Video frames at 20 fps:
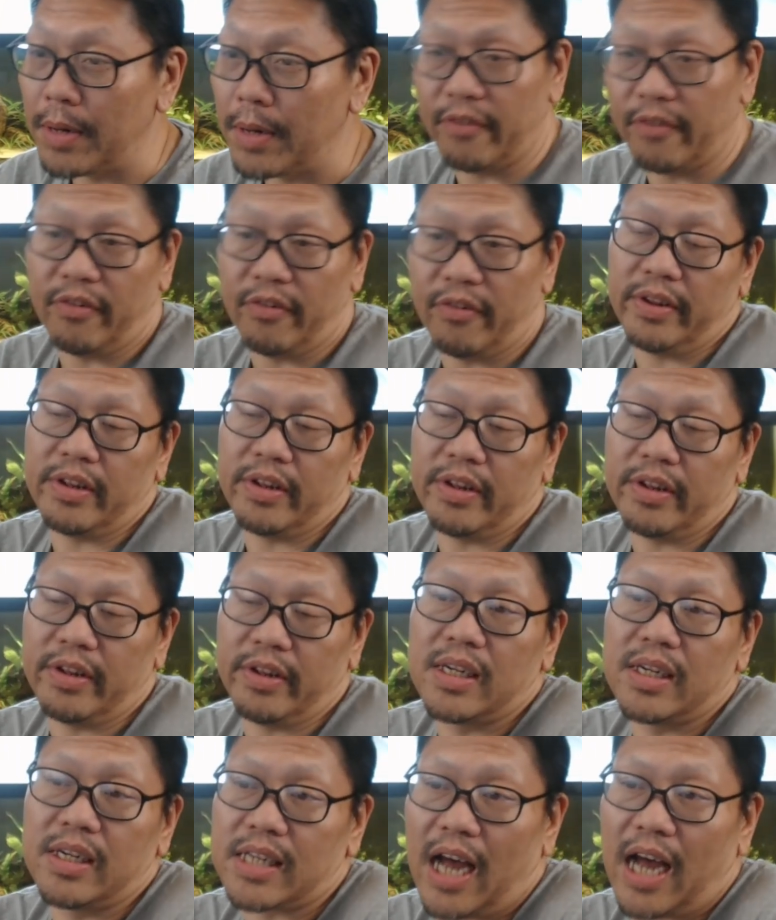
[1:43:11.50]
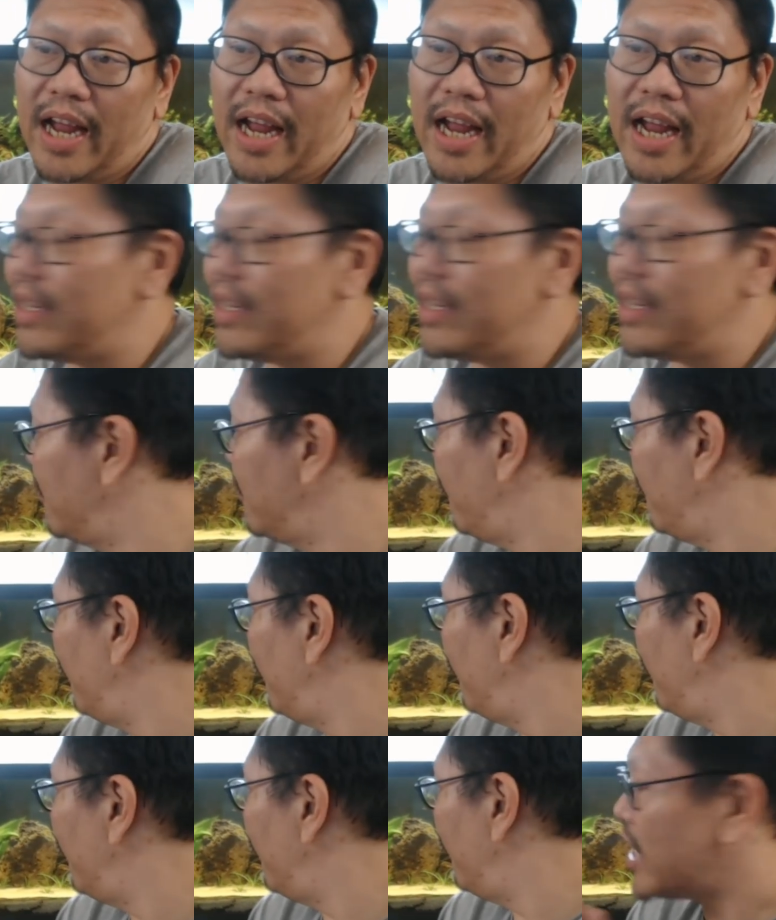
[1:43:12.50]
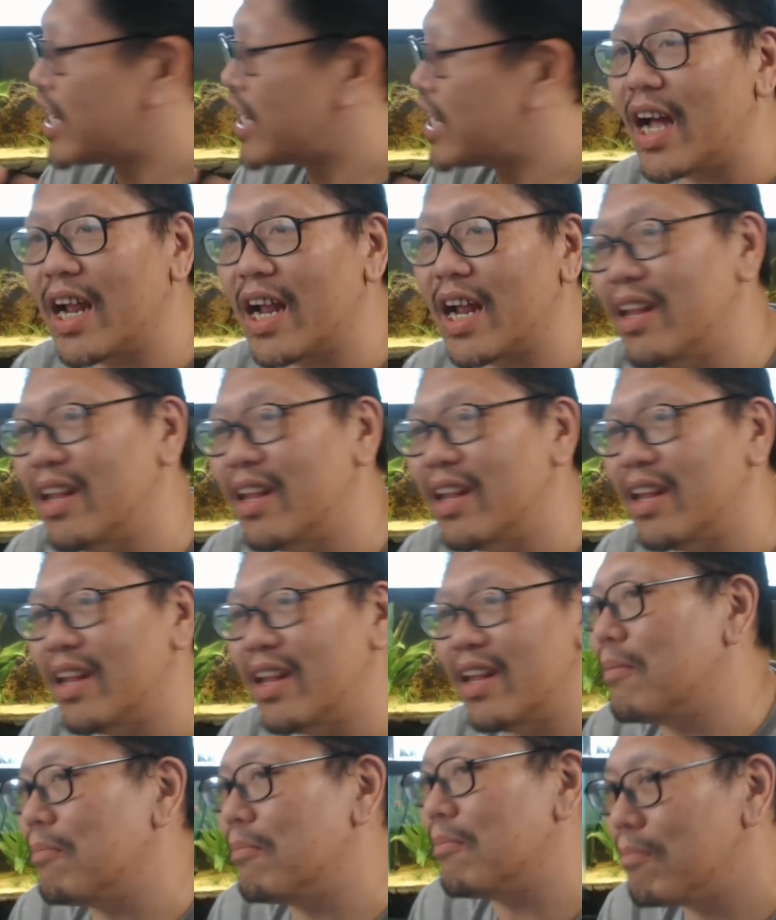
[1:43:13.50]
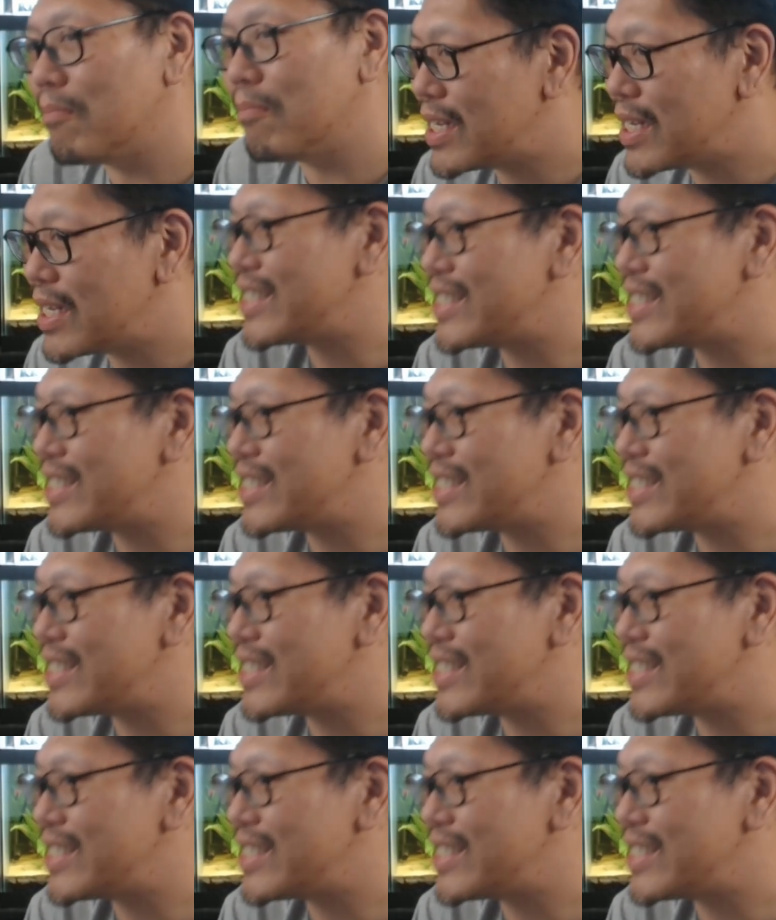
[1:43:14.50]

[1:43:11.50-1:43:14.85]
if you notice, I kind of like make